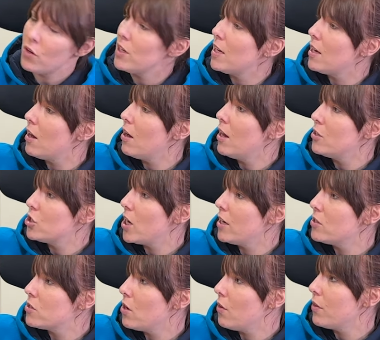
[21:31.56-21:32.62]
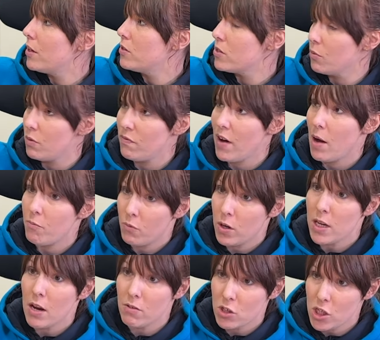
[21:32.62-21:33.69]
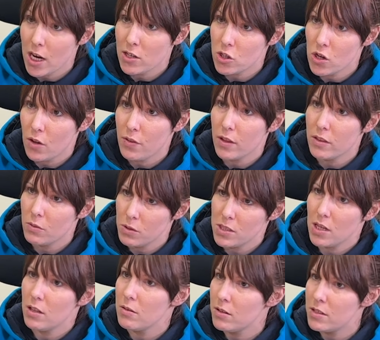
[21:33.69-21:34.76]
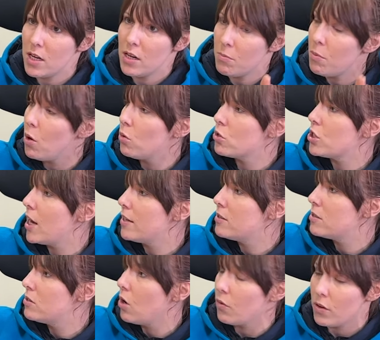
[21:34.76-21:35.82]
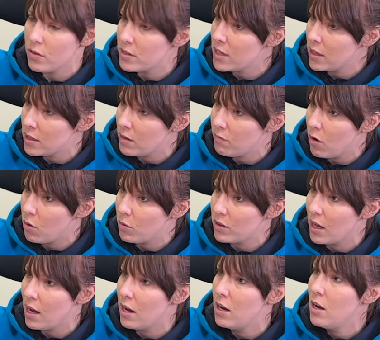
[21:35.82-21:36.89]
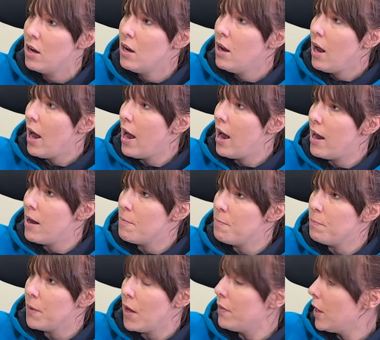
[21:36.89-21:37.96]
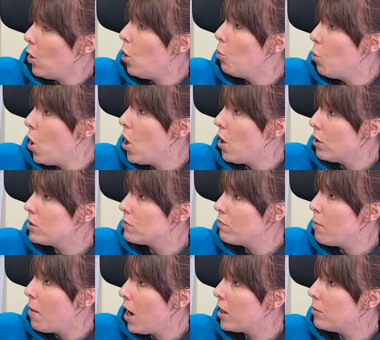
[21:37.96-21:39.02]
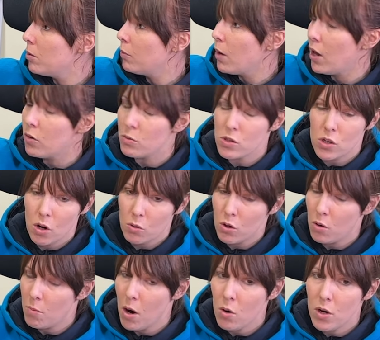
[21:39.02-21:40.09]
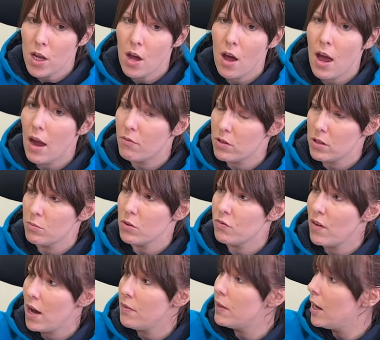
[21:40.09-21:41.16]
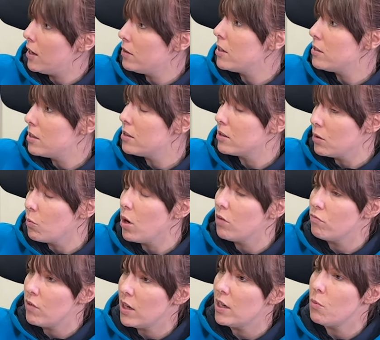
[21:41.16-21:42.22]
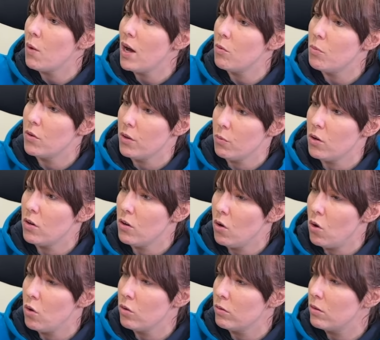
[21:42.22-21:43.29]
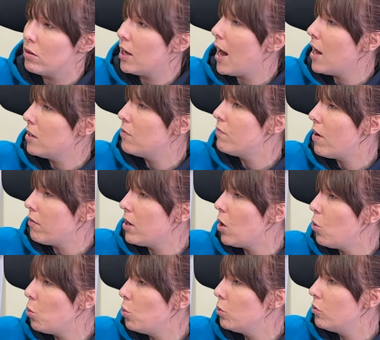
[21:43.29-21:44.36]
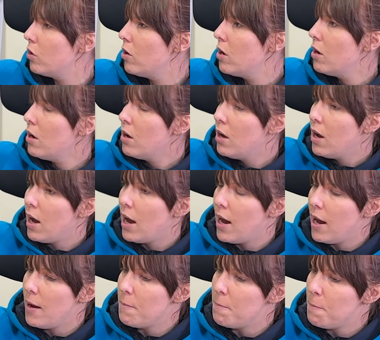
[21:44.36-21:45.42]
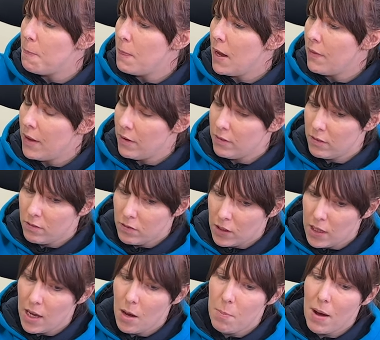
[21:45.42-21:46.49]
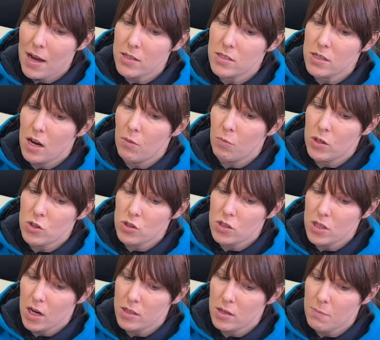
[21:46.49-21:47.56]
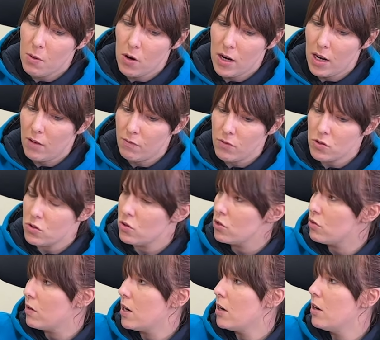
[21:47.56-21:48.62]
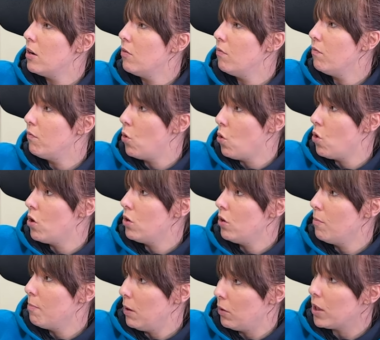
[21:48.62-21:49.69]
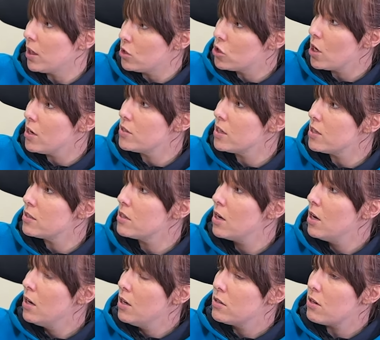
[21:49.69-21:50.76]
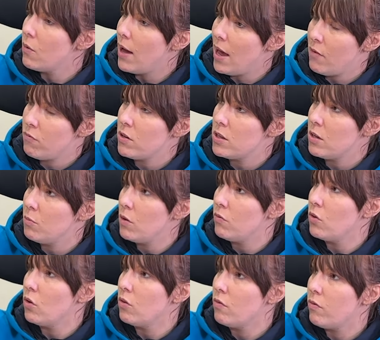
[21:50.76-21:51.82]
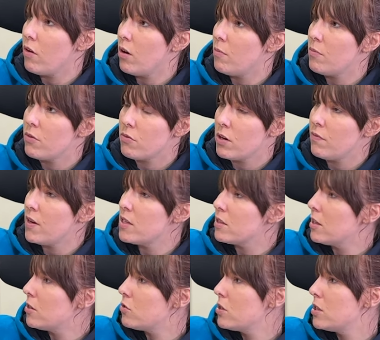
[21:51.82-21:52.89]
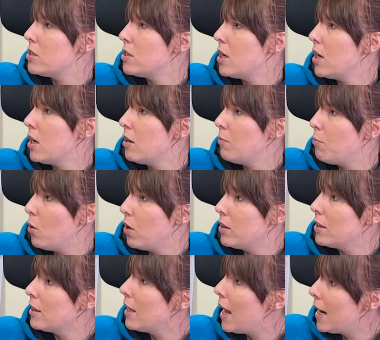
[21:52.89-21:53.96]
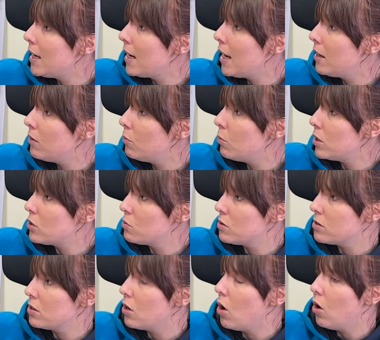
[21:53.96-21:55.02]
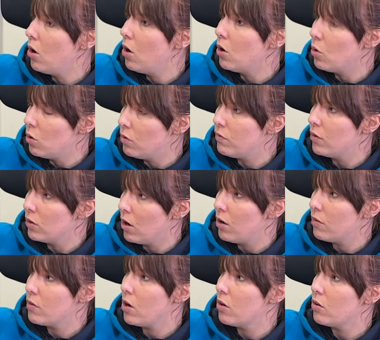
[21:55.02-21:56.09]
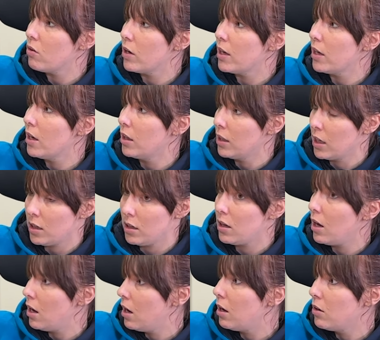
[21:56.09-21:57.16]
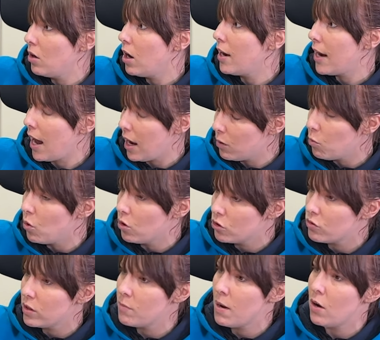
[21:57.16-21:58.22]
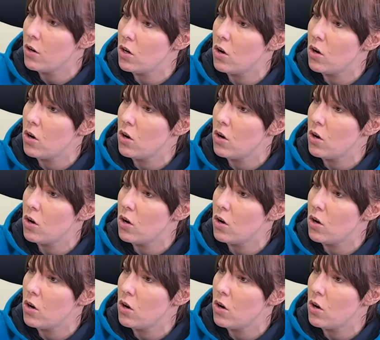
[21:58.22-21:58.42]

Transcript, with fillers: a year and change nothing. So we farm for a year and change nothing. They were tin, tin and pole sheds. Not that there's anything wrong with that. Um, and they all worked remarkably well. Mm -hmm. There mm-hmm. was no pneumonia. Everything was fine. They they did they worked really well, but they were all kind of very old. Mm -hmm. um, and then the year passed, and we just started putting infrastructure in for milking jerseys. So everything we've done from three phase electricity, putting the lane in, which was an awful lot of concrete, like an, an eye watering amount of